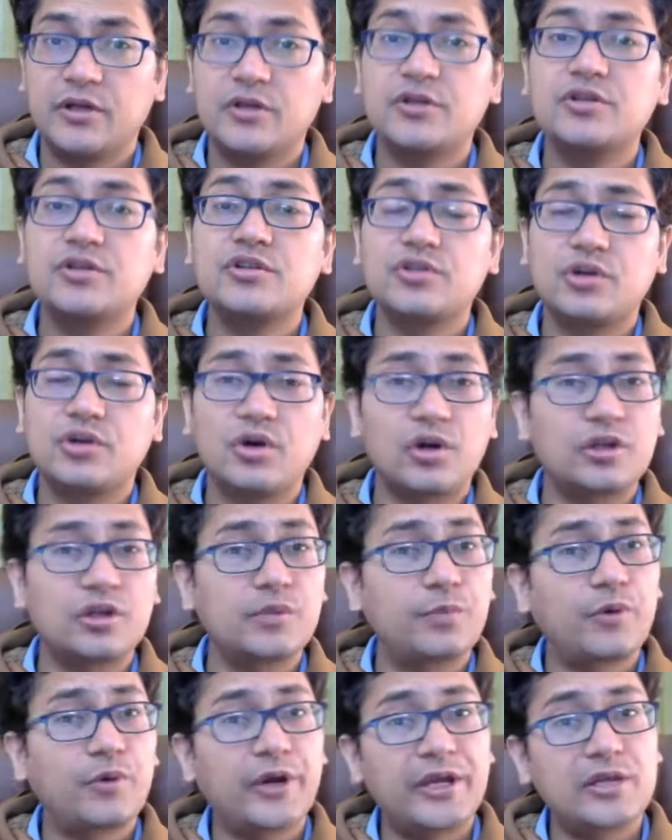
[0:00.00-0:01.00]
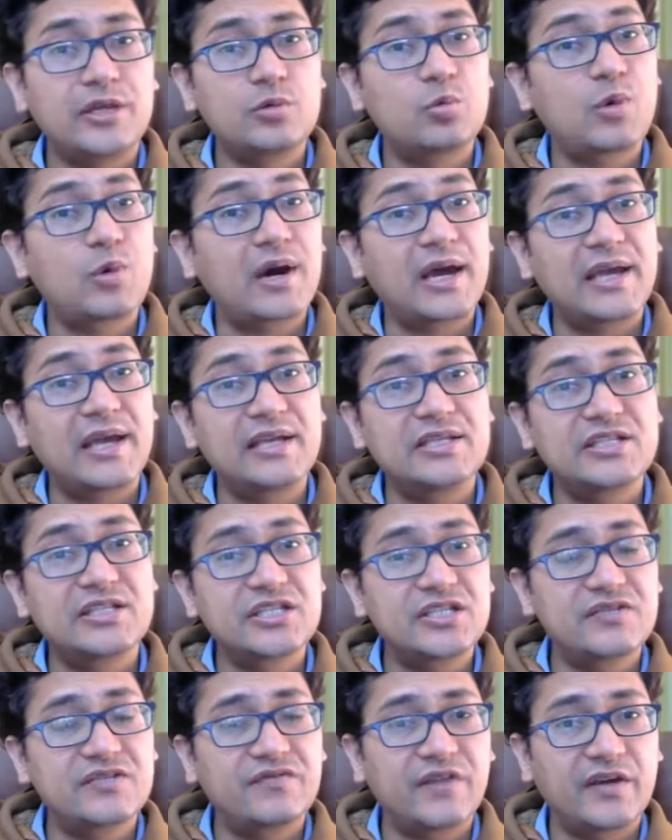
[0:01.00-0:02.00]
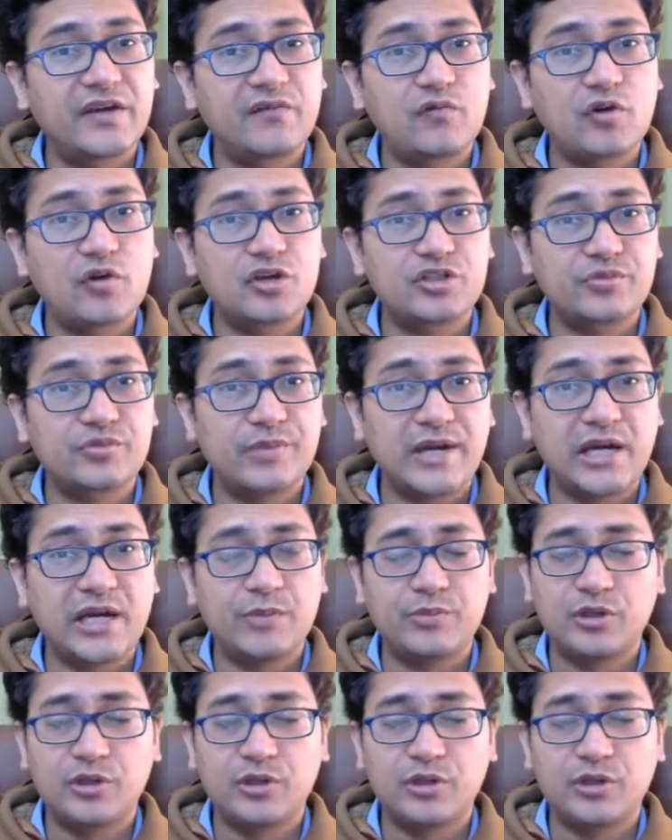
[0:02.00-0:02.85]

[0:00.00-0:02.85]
So got the point why g5 was bad,